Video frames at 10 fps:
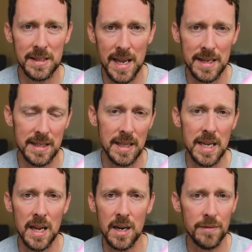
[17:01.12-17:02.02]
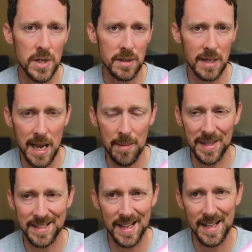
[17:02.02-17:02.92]
test at the end of just
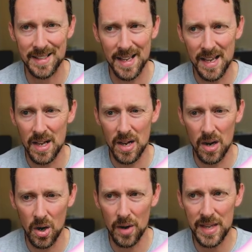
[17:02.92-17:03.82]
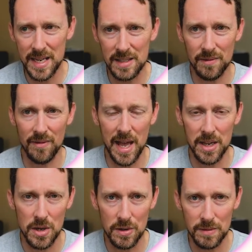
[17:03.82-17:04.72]
common sense. Are these
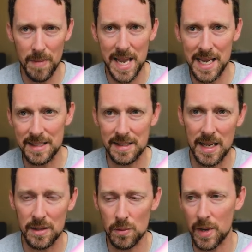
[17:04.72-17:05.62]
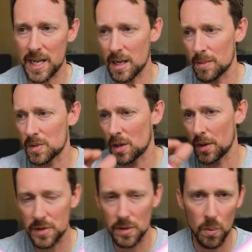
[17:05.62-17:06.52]
values making sense when it comes
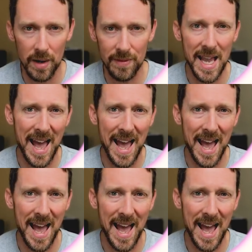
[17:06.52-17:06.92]
close to one of the